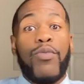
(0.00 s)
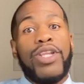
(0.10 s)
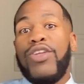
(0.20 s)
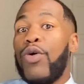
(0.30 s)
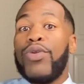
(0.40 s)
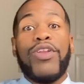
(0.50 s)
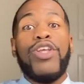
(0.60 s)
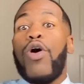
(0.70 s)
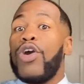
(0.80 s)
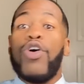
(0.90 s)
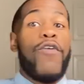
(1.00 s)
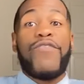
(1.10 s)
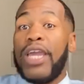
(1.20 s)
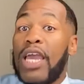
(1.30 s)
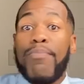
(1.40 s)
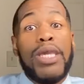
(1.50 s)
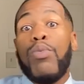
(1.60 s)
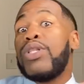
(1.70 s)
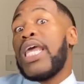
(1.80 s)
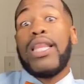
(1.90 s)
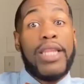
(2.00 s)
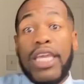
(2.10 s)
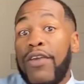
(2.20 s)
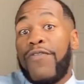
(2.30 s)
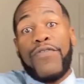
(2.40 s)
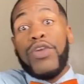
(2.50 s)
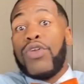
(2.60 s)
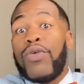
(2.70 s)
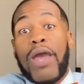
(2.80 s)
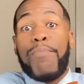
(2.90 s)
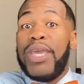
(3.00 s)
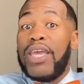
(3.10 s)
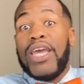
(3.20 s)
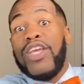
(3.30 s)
with, you know, you're you going to fan me with that leaf, you know, that big,